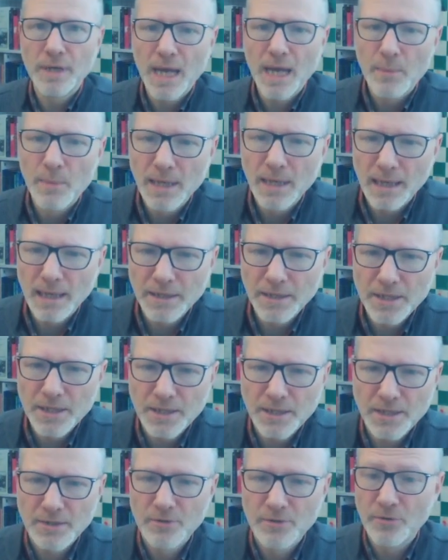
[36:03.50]
game
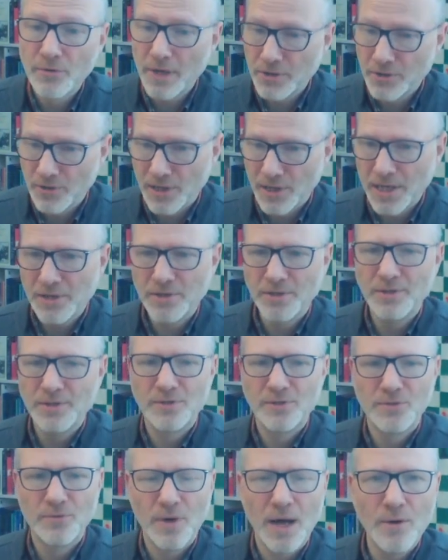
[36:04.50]
analysis. Congratulations
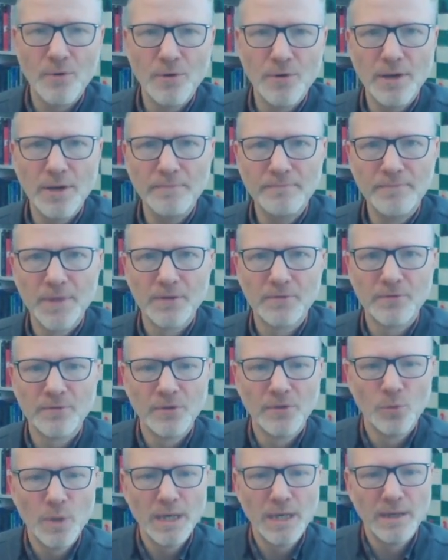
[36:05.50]
to Auke
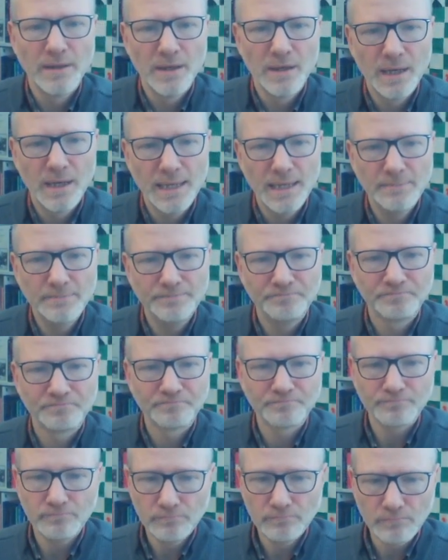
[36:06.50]
for winning the game.
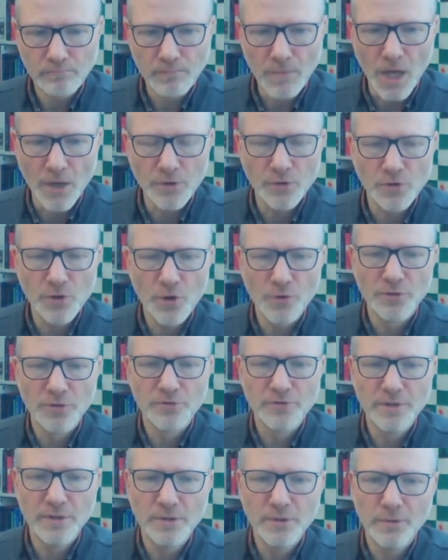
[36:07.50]
You know the
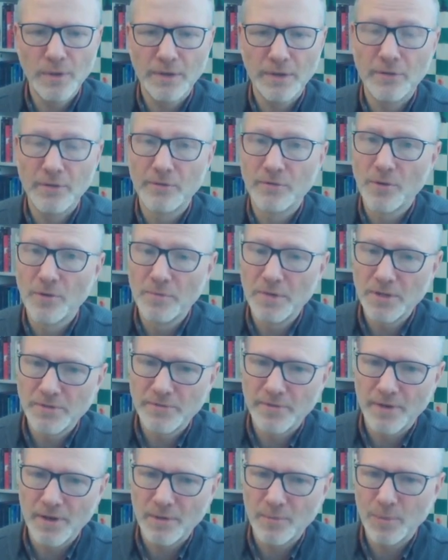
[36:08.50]
drill. If you've come this
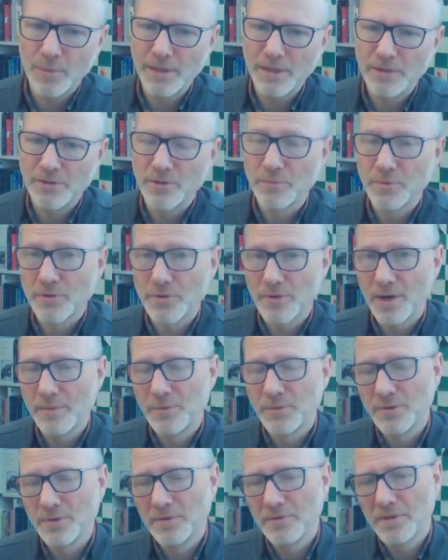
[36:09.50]
far, please subscribe
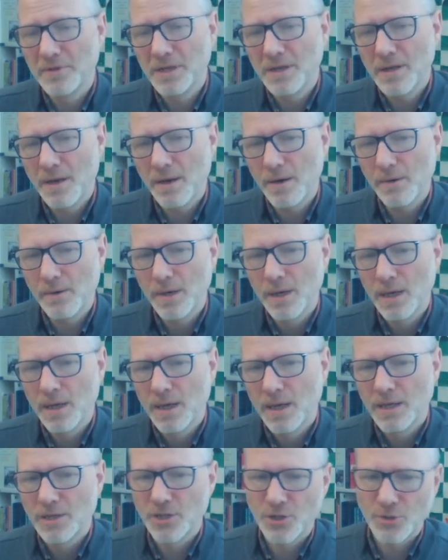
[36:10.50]
to the video,
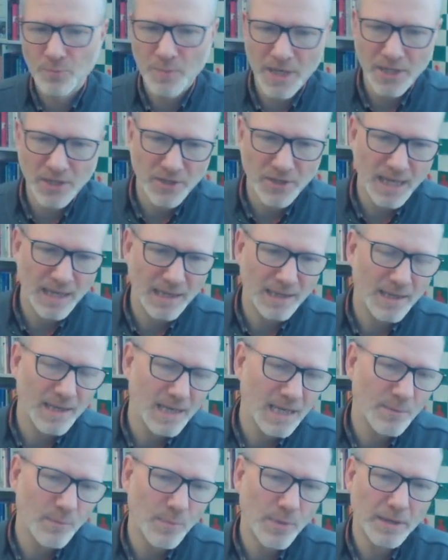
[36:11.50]
smash that
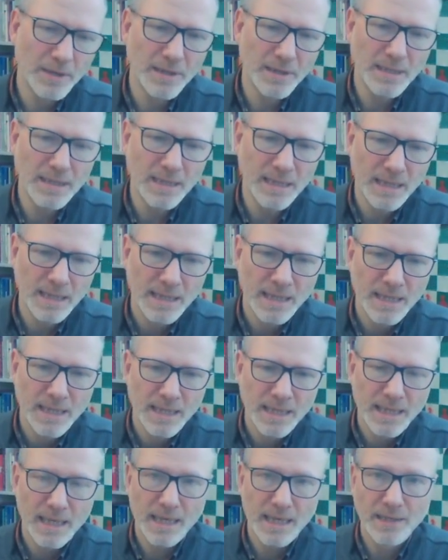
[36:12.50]
like button,
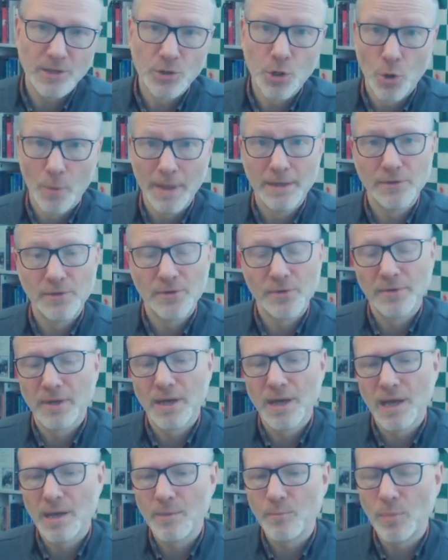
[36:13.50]
and comment on the
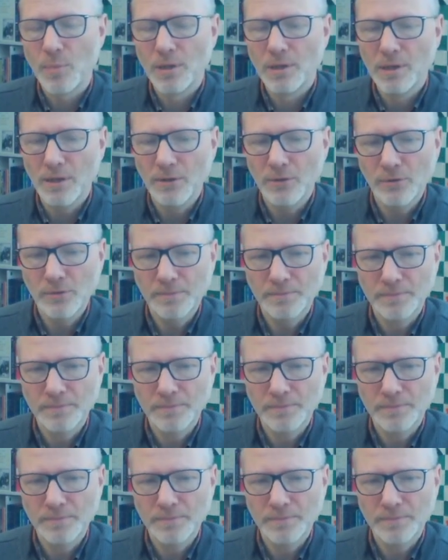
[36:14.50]
game below.